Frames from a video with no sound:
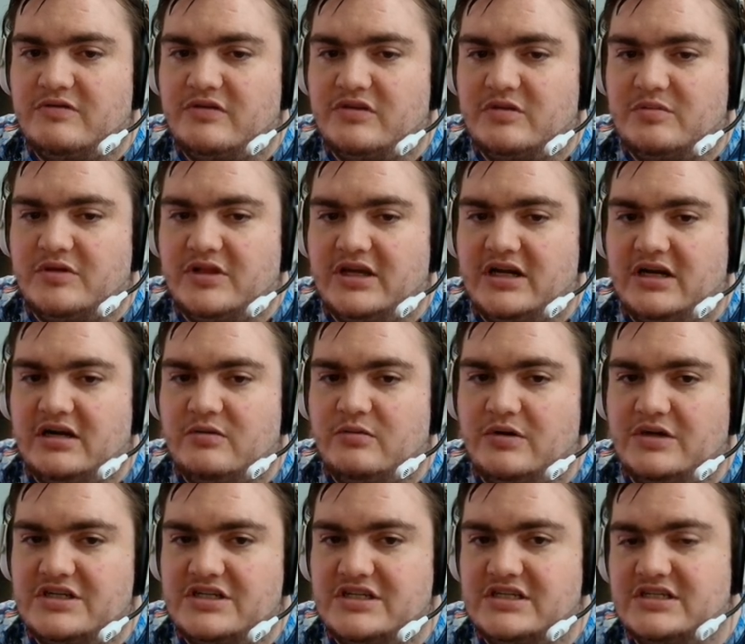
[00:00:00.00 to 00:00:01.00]
for the player,
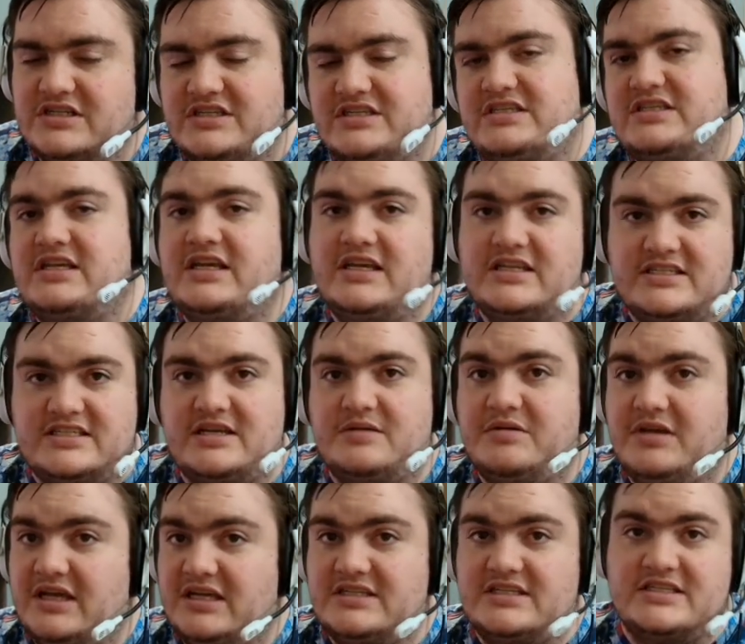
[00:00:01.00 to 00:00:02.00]
which is, in some
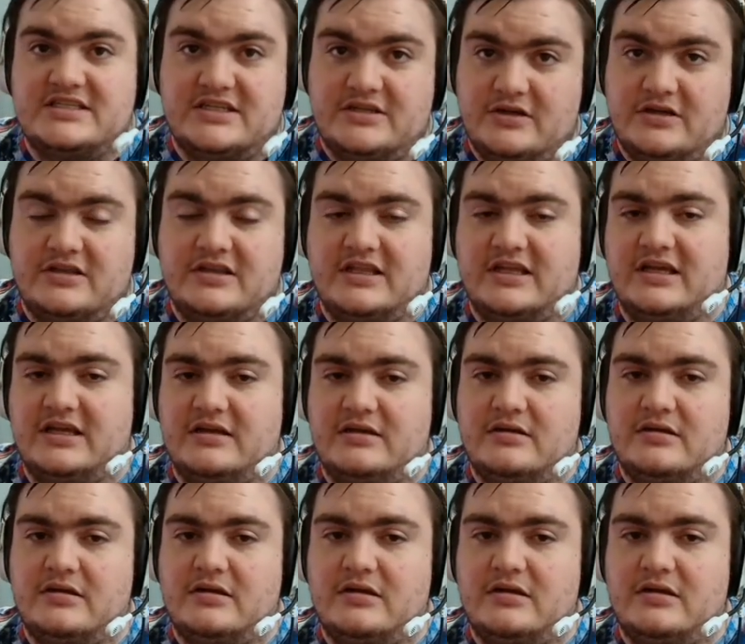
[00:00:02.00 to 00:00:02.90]
cases, a good thing.